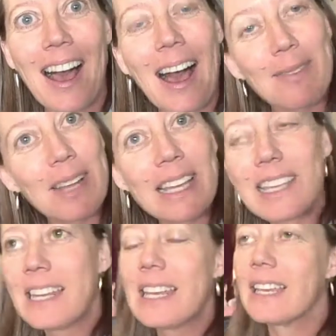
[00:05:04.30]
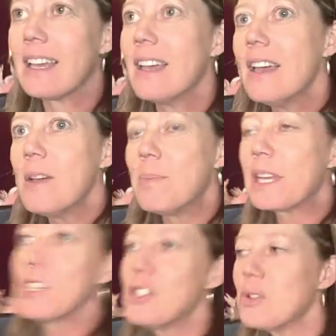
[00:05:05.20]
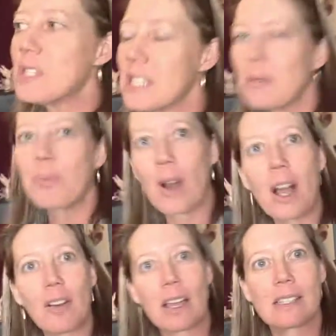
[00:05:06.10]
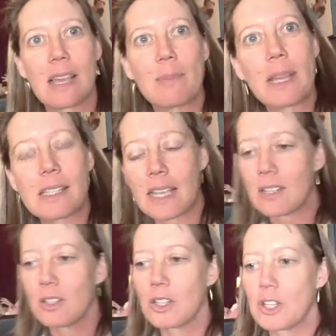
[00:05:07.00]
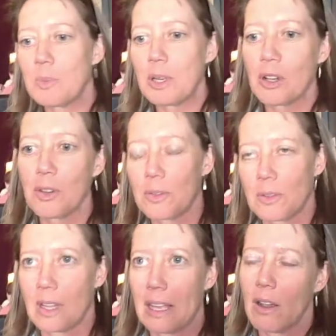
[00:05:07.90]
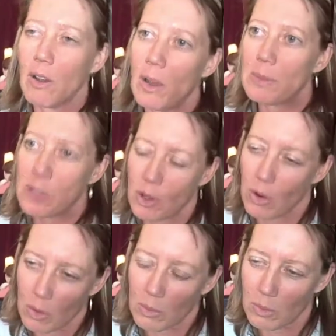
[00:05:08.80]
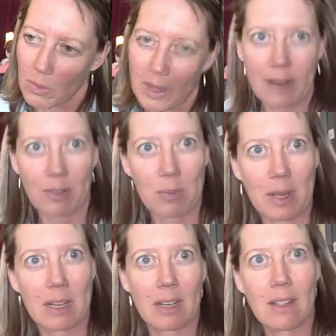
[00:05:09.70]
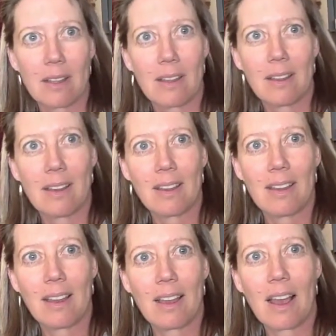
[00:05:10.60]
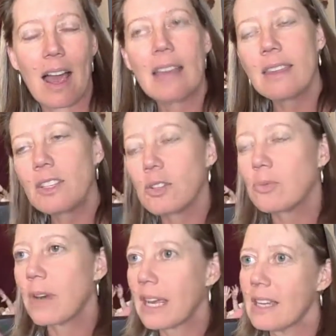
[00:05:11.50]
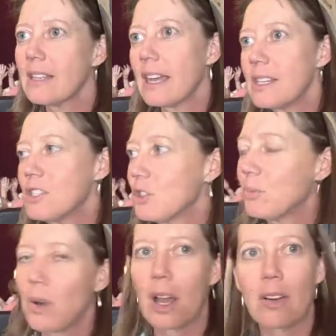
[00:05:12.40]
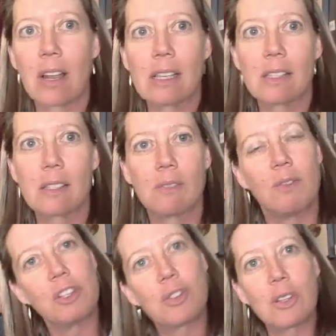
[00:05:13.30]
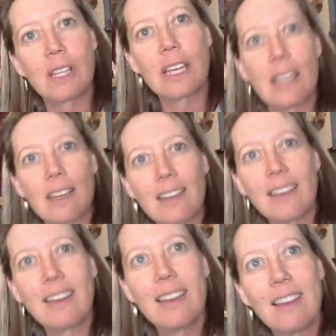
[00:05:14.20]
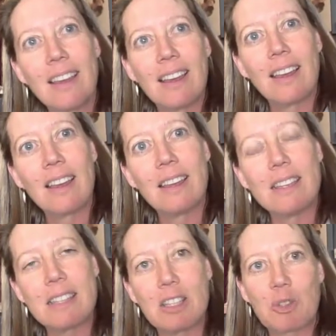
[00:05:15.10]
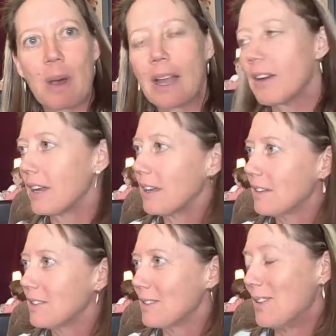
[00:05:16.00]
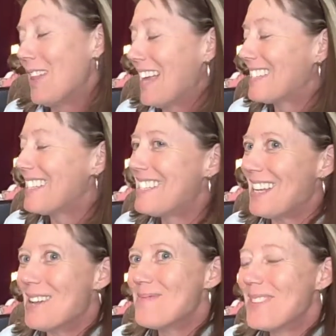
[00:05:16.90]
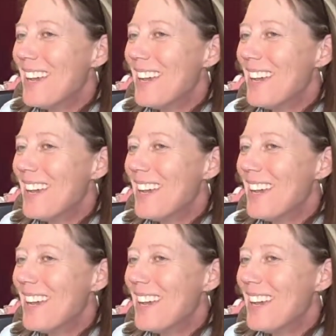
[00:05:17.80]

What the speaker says: I'm not kidding, because you see progress. I'm not saying to look in a mirror like, oh, I'm so whatever, but I think to recognize your progress visually is inspiring. That's a tip.